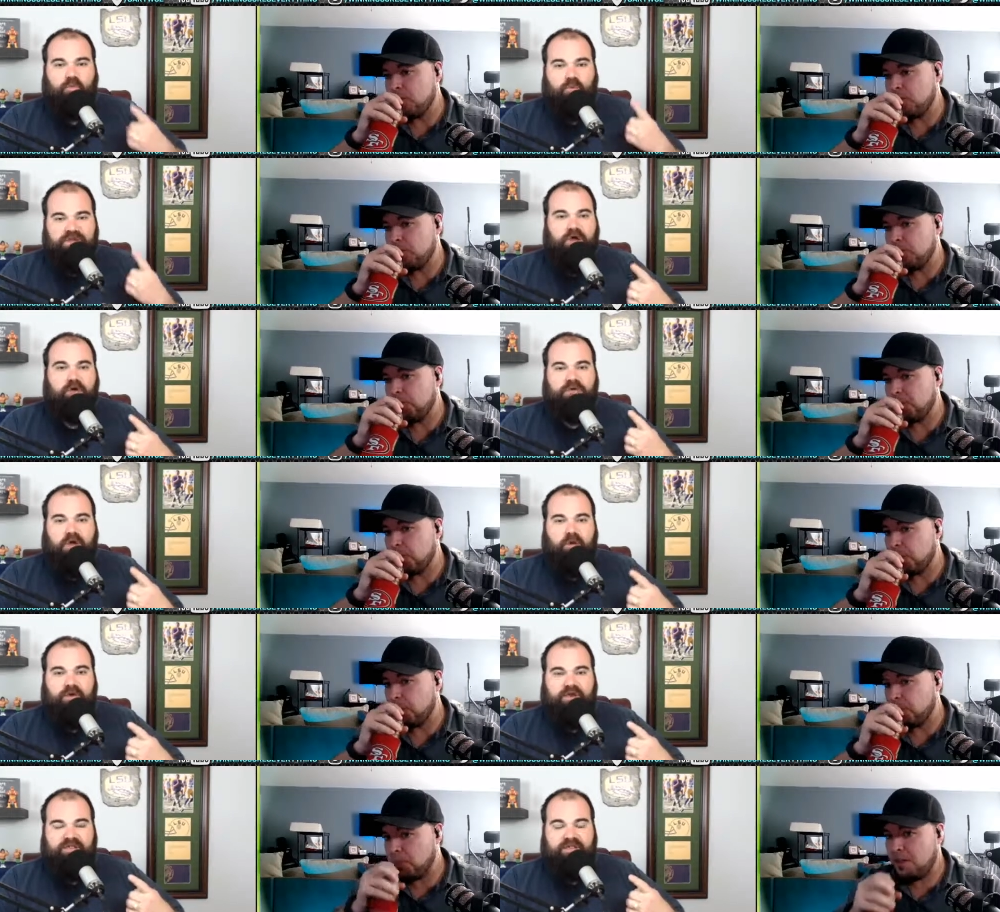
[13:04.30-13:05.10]
Speaker 1: we don't know
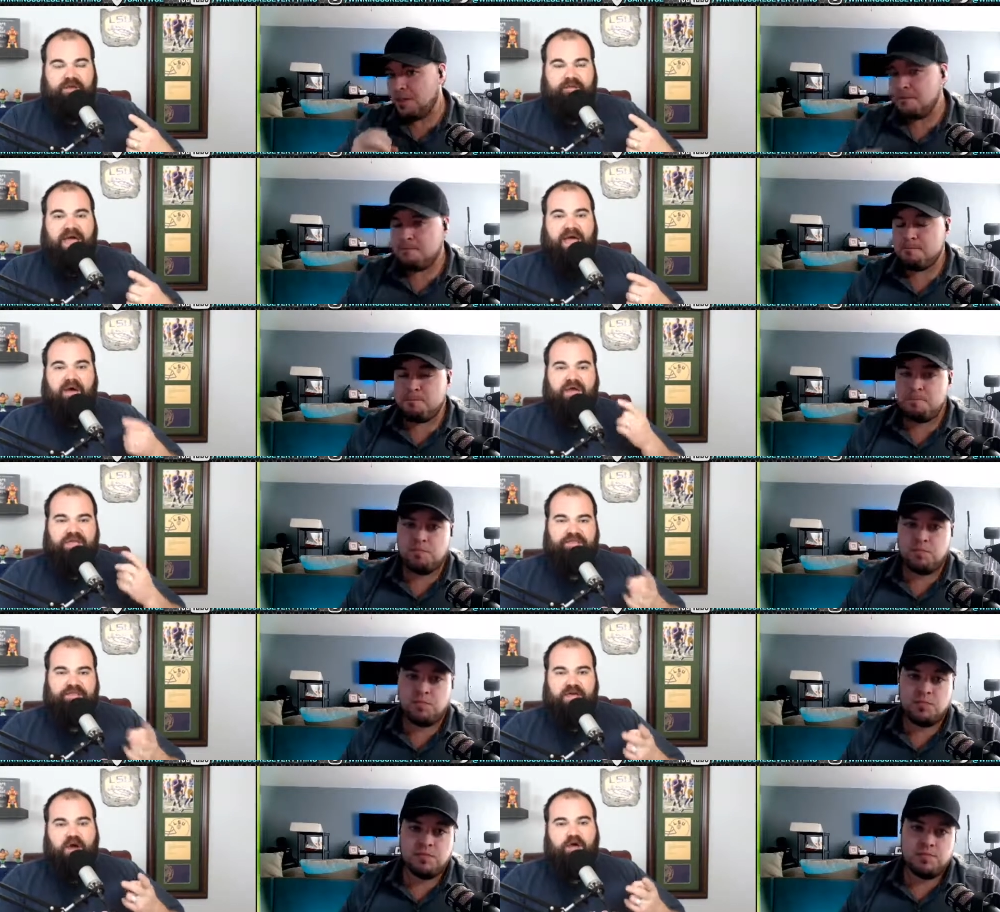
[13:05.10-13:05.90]
anything about, and the
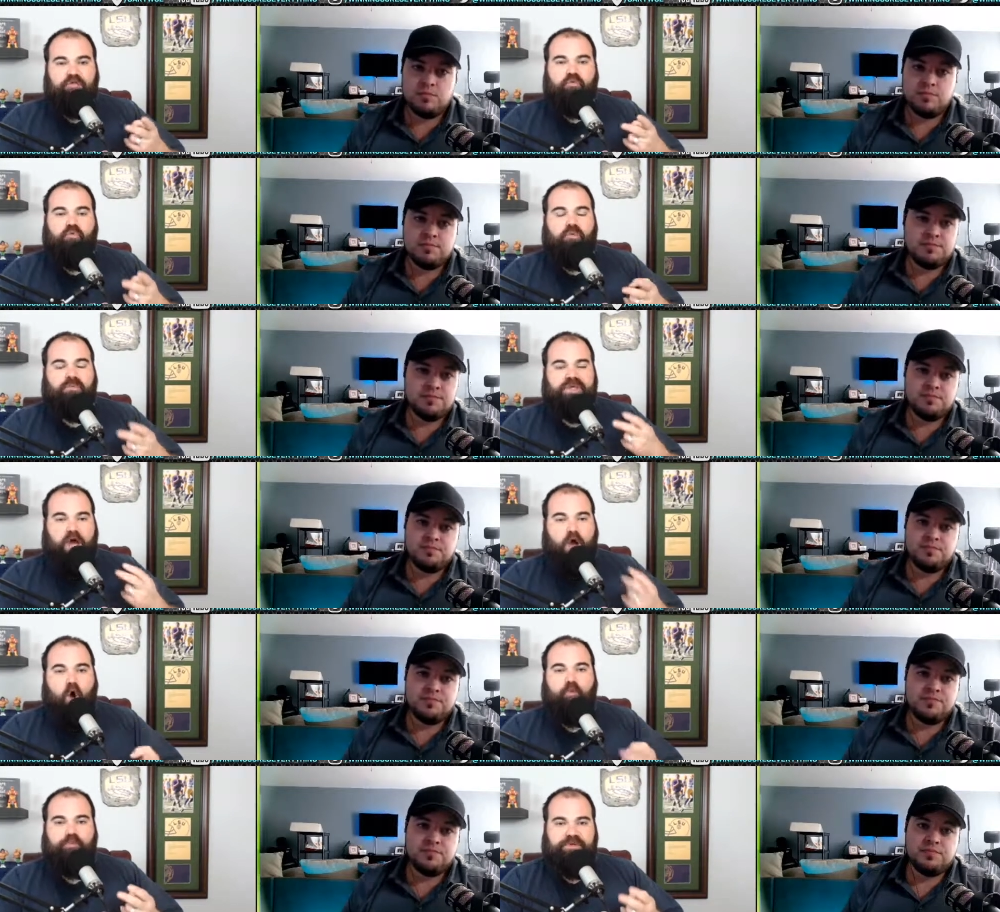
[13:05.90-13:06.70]
other one we
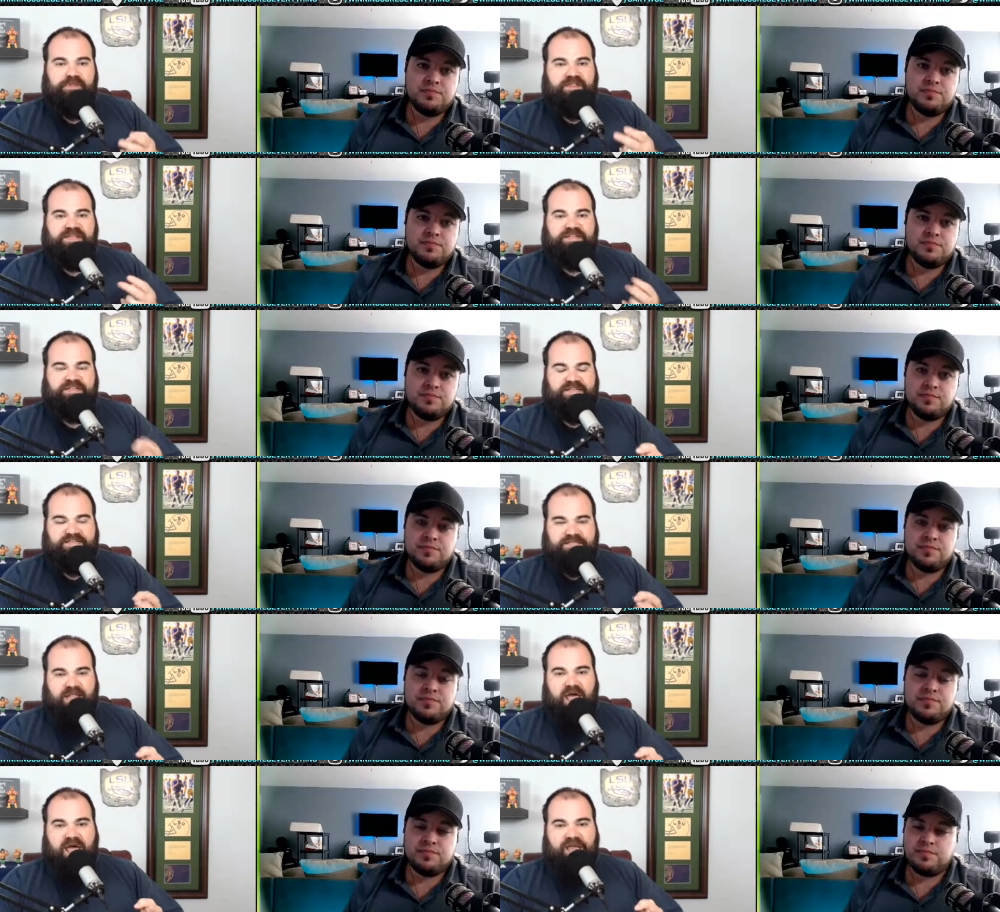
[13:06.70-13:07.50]
openly
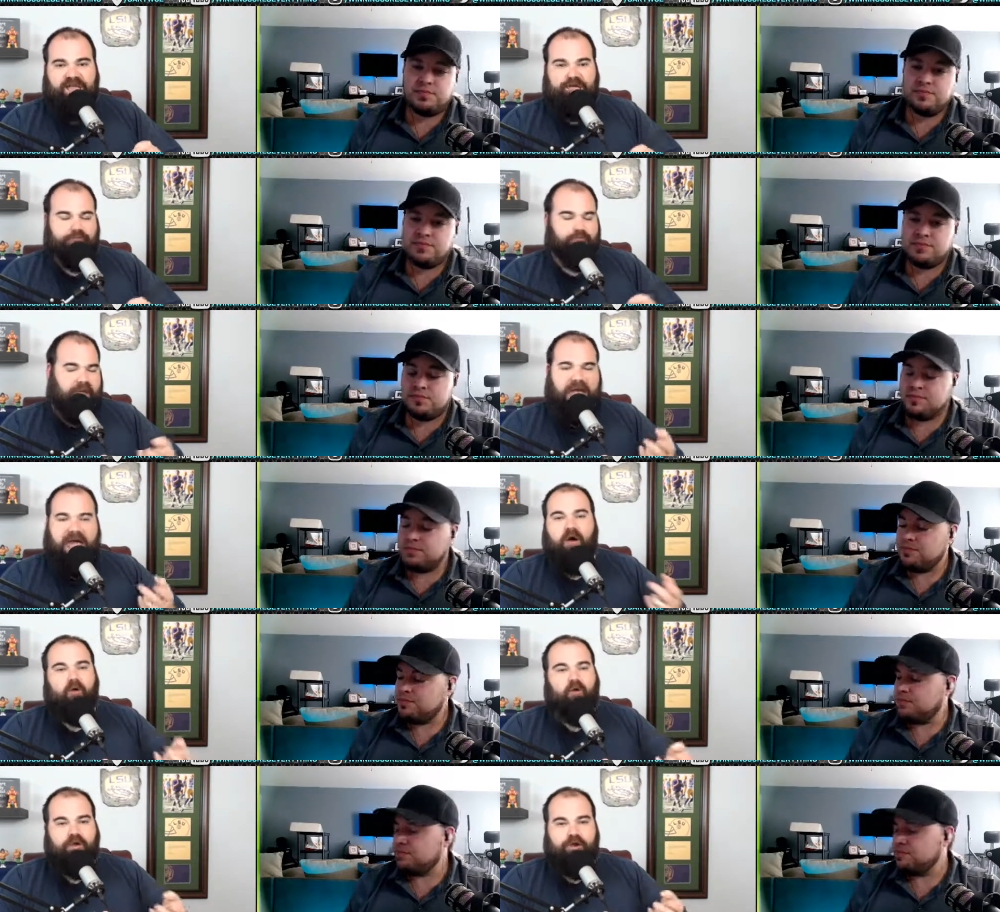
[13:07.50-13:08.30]
dislike. How on
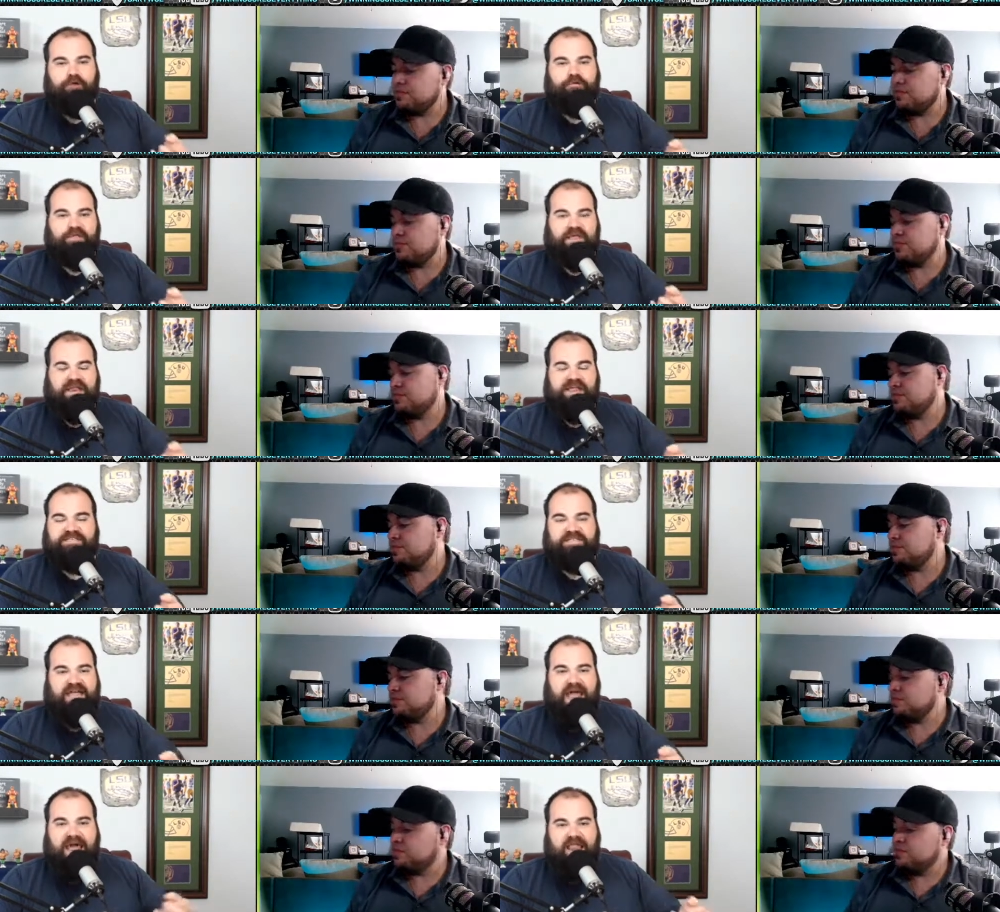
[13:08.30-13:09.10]
earth can I say
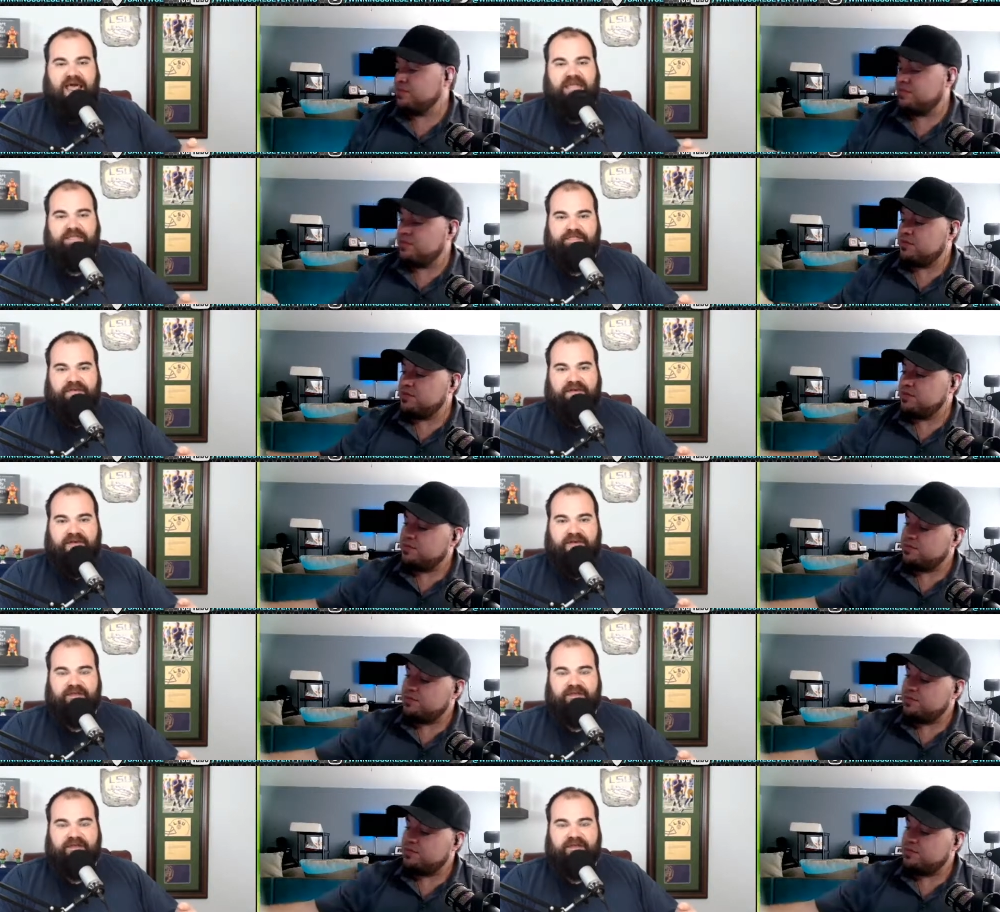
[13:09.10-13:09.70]
I like that?